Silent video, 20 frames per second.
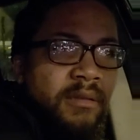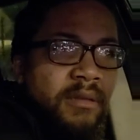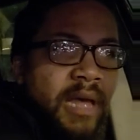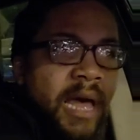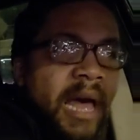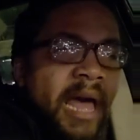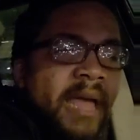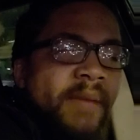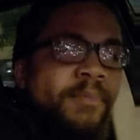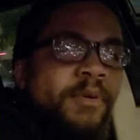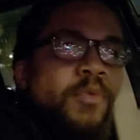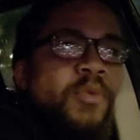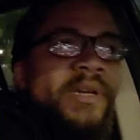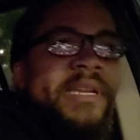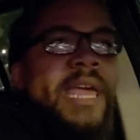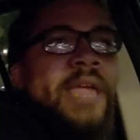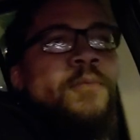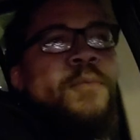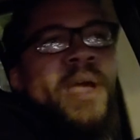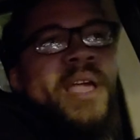Alright? But
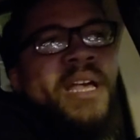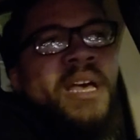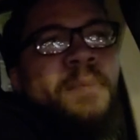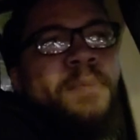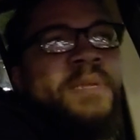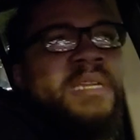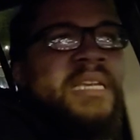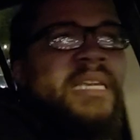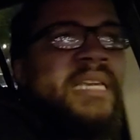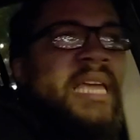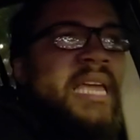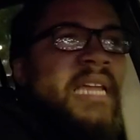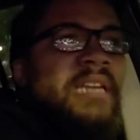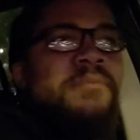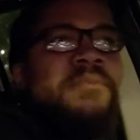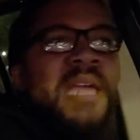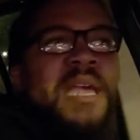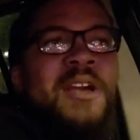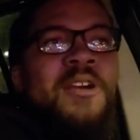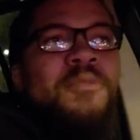when they wake up in the
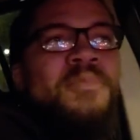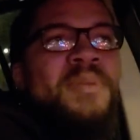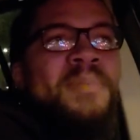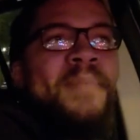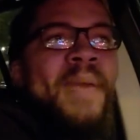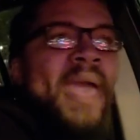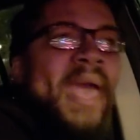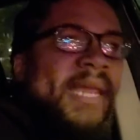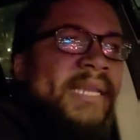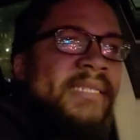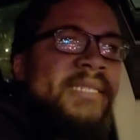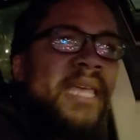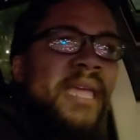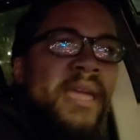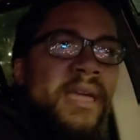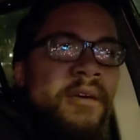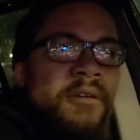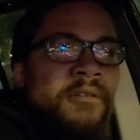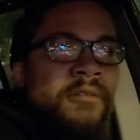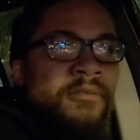kingdom, they're going to be mad as
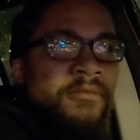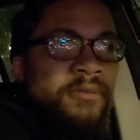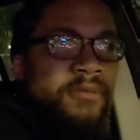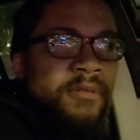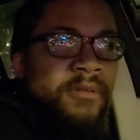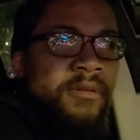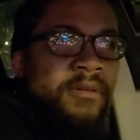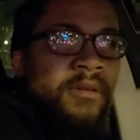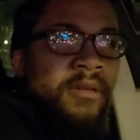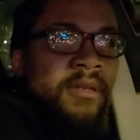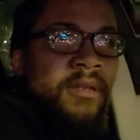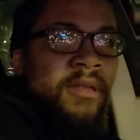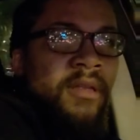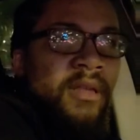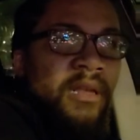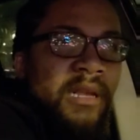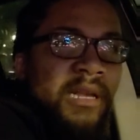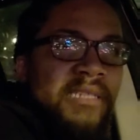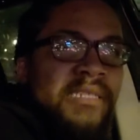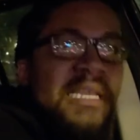hell.
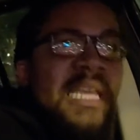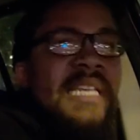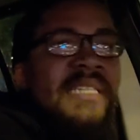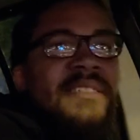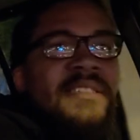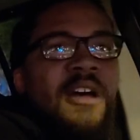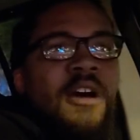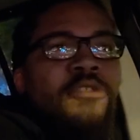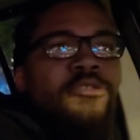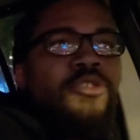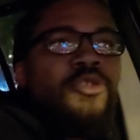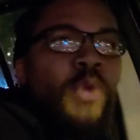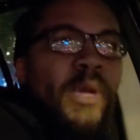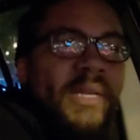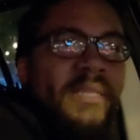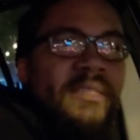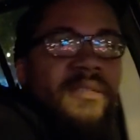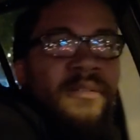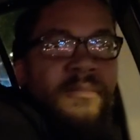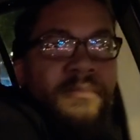Because Esau
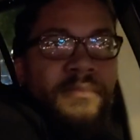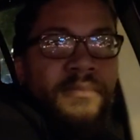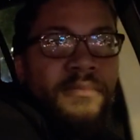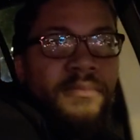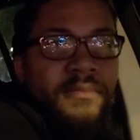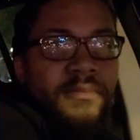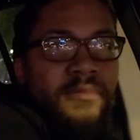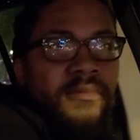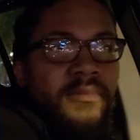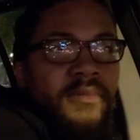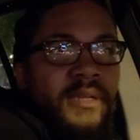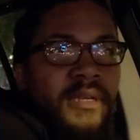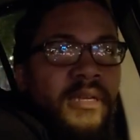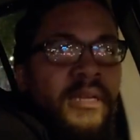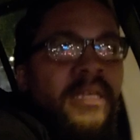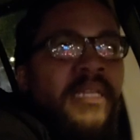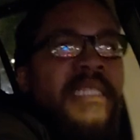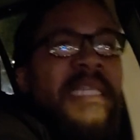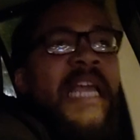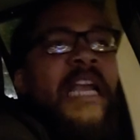tricked them.
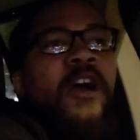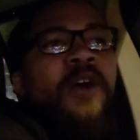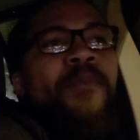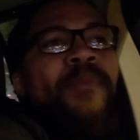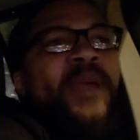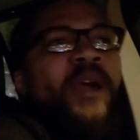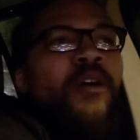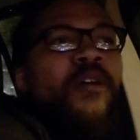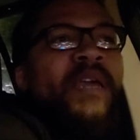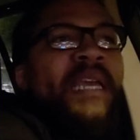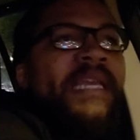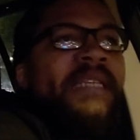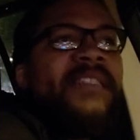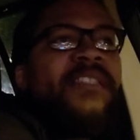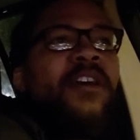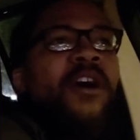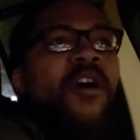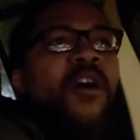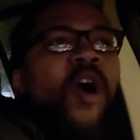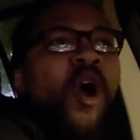They're going to be on
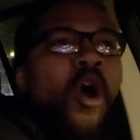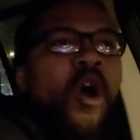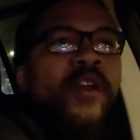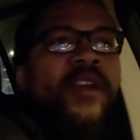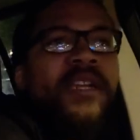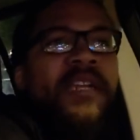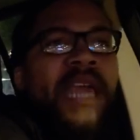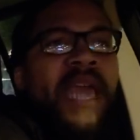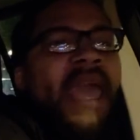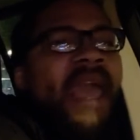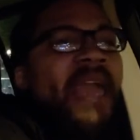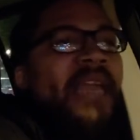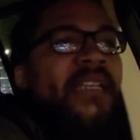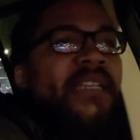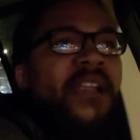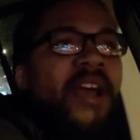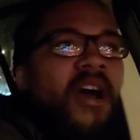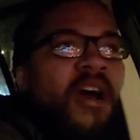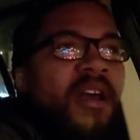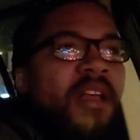Esau harder. Hey,
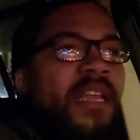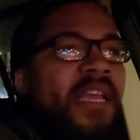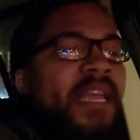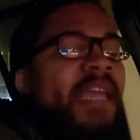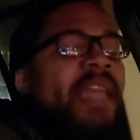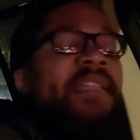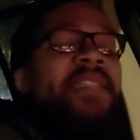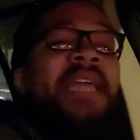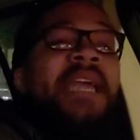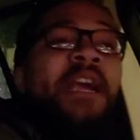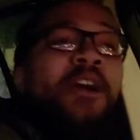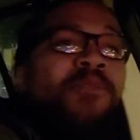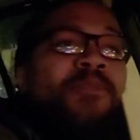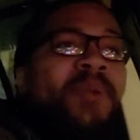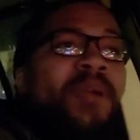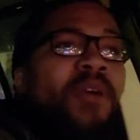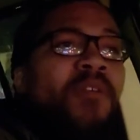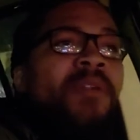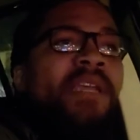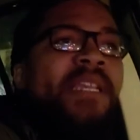they're going
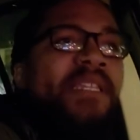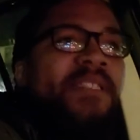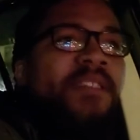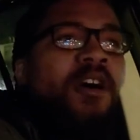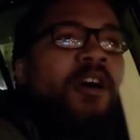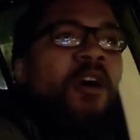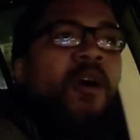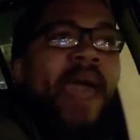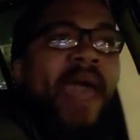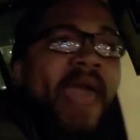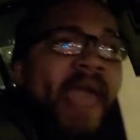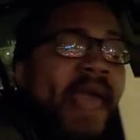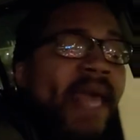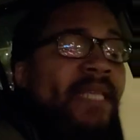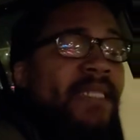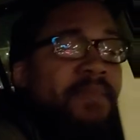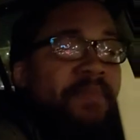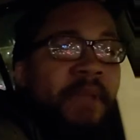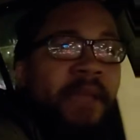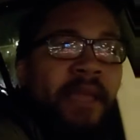to be on Esau
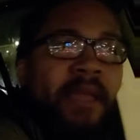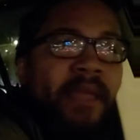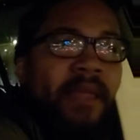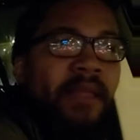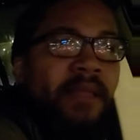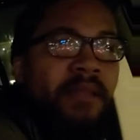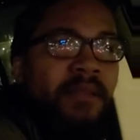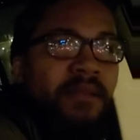ass, man.